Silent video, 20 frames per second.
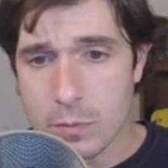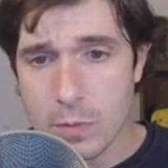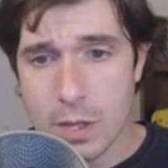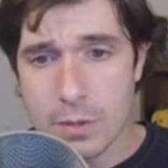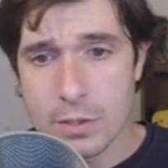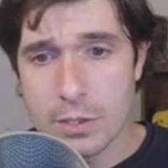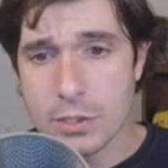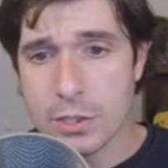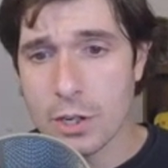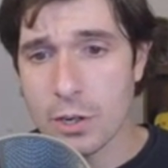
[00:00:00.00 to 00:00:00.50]

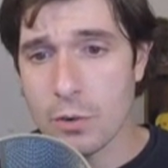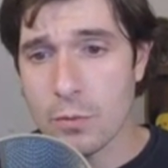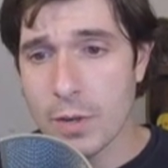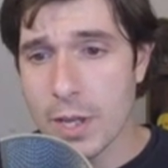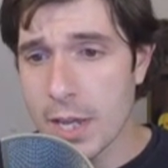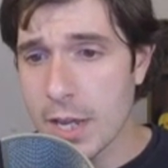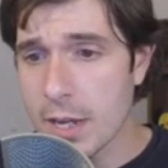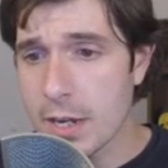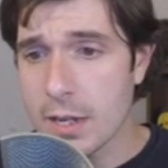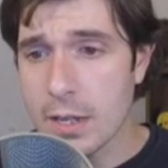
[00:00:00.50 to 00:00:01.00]
This is going to
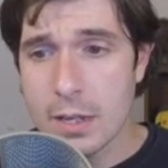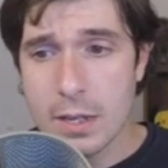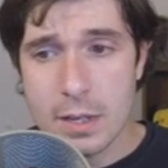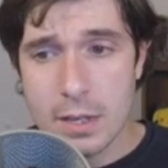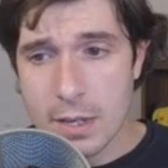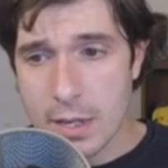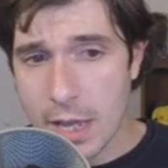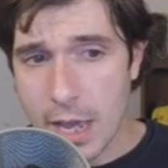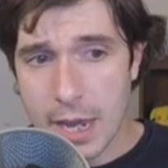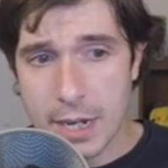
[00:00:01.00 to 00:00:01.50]
read
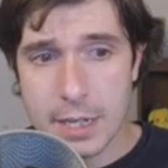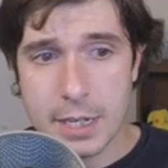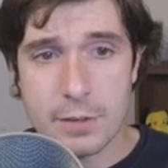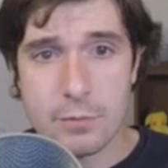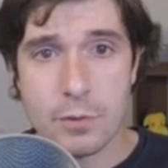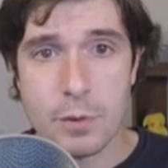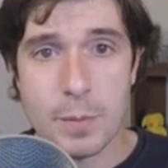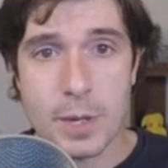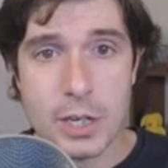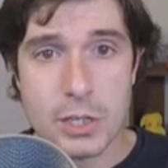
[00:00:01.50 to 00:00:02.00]
any
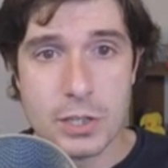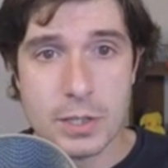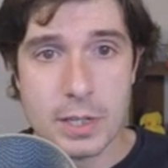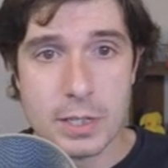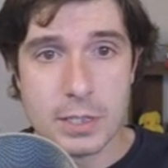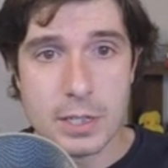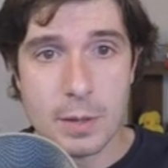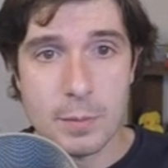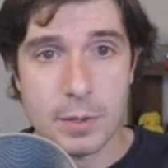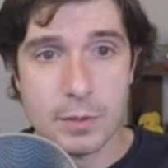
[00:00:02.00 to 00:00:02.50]
information that's
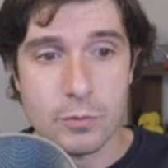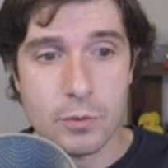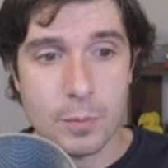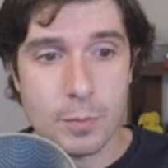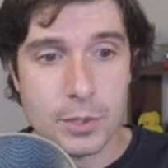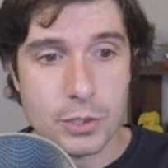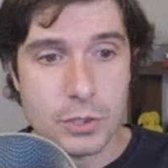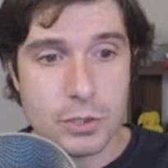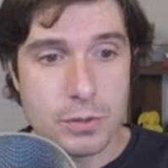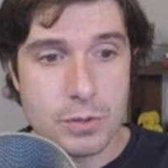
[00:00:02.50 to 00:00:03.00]
coming from
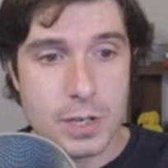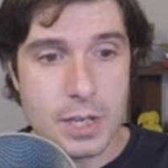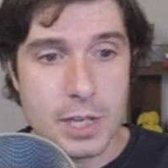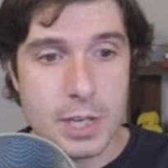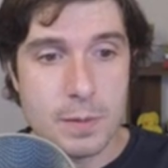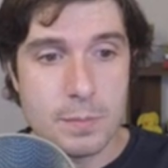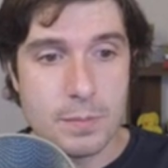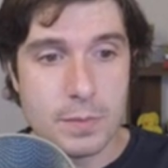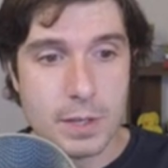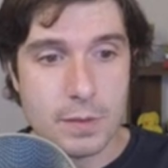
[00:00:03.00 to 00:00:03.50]
the
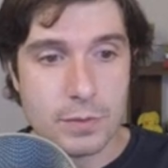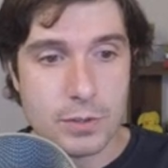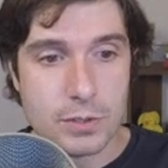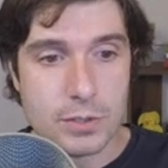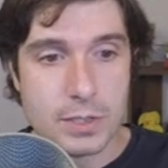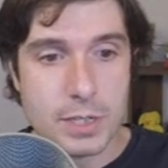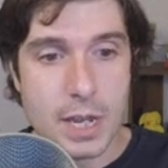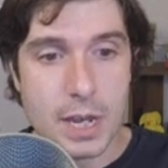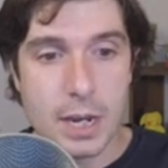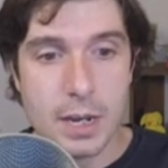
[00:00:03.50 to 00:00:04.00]
stream, if there's
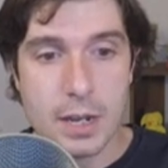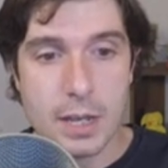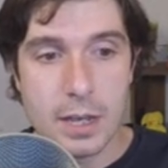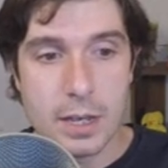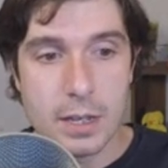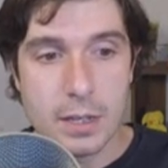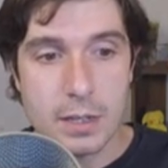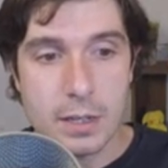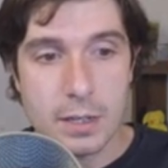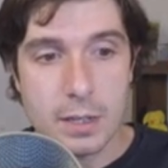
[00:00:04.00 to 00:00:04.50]

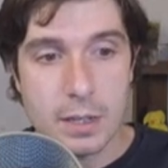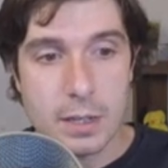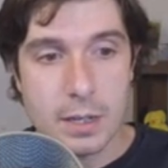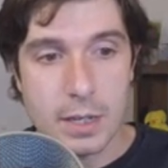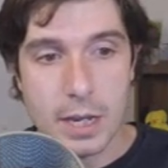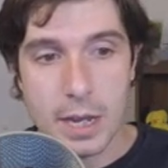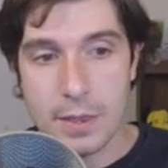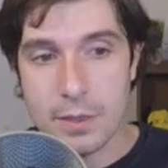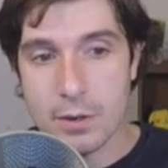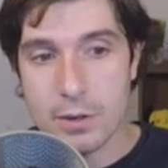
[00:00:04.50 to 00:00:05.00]
data,
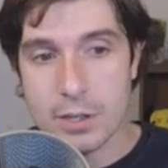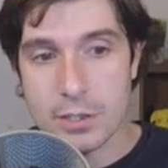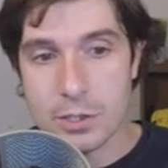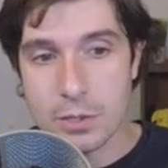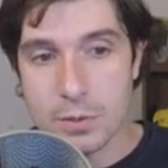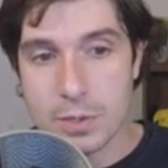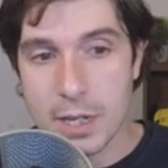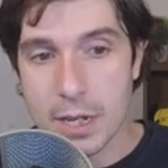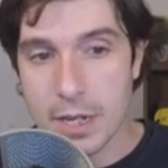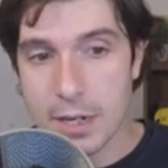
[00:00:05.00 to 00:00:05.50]
and there is no
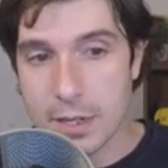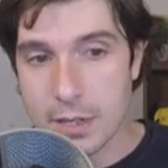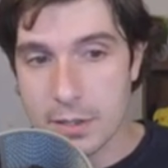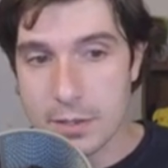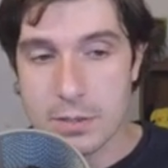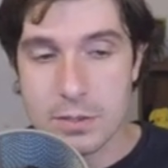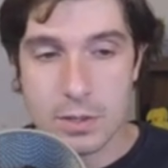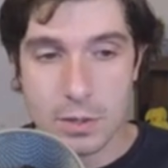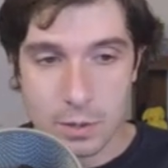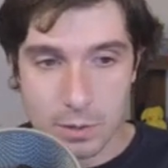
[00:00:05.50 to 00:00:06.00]
data,
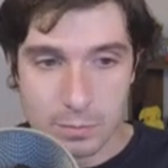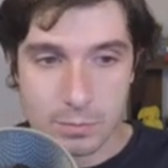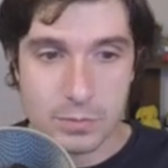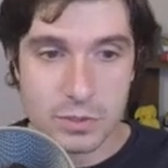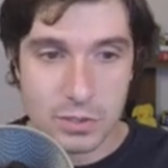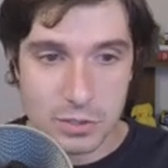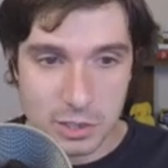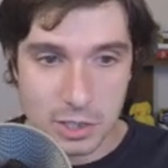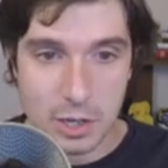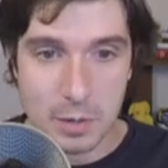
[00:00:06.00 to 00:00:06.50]
so
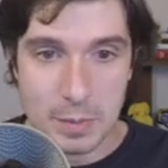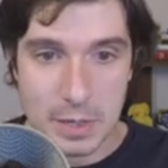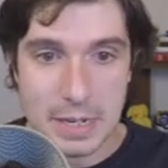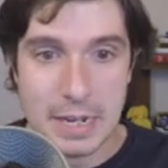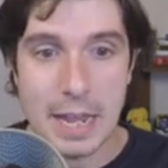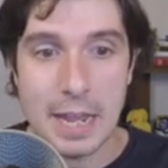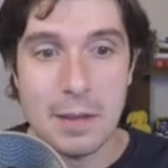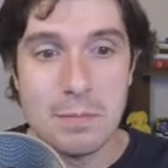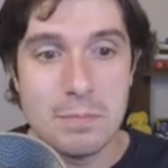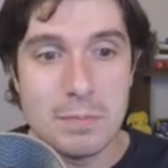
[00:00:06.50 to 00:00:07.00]
just going to be
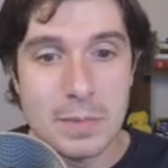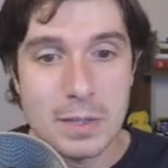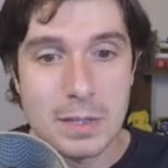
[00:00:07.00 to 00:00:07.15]
name.